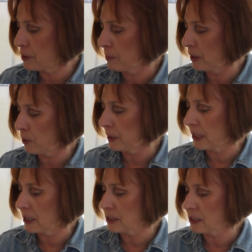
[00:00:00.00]
tomato it
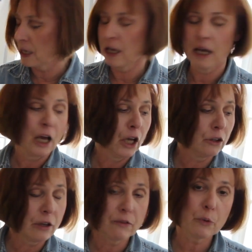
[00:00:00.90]
is,
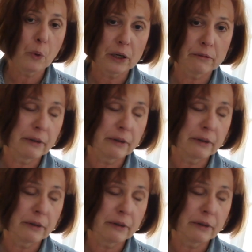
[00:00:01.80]
you never want to